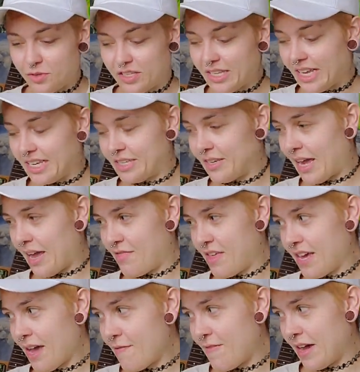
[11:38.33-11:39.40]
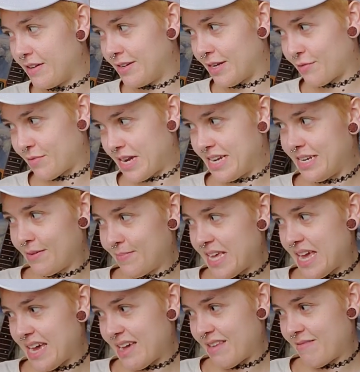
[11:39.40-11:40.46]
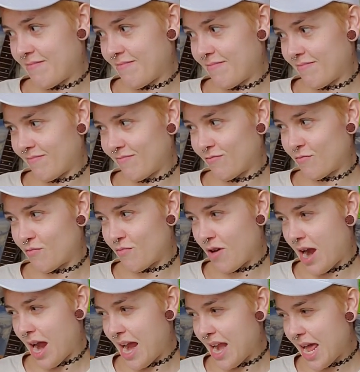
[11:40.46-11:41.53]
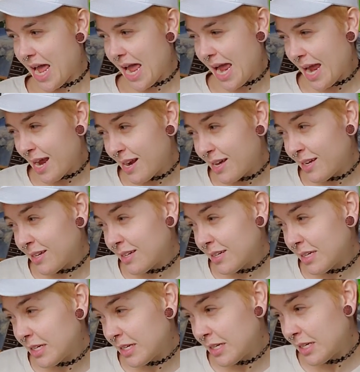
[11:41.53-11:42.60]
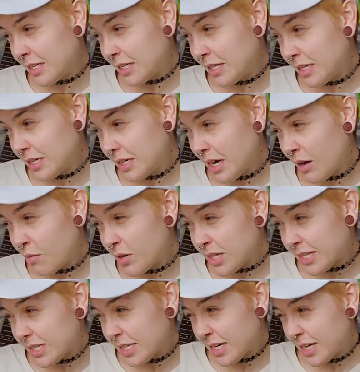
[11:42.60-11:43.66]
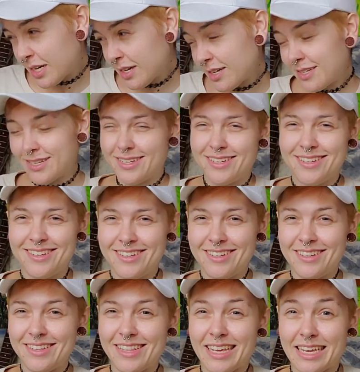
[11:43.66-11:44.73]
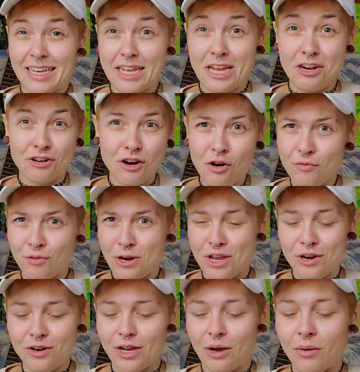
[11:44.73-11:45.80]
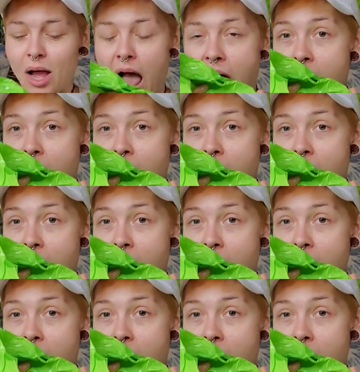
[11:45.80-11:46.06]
was like, I think I found it randomly at Rite Aid, I want to say. Like over a year ago.